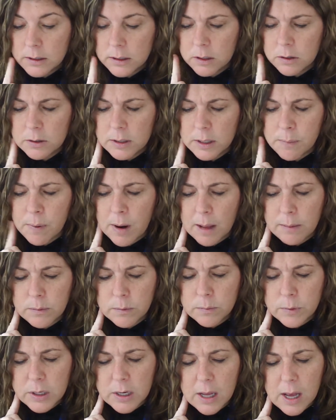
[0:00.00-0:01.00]
The only
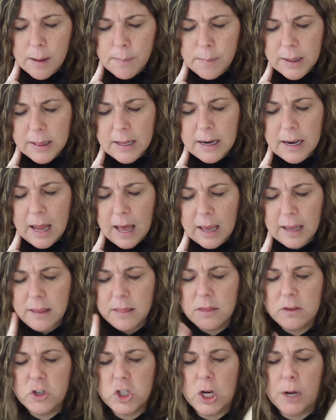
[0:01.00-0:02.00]
problem would come on the
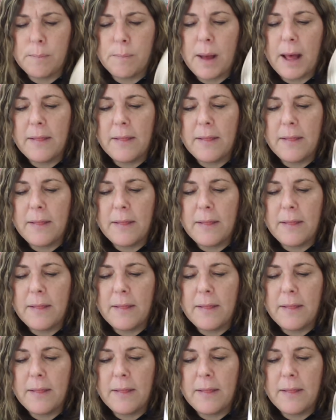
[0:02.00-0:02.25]
9th jump.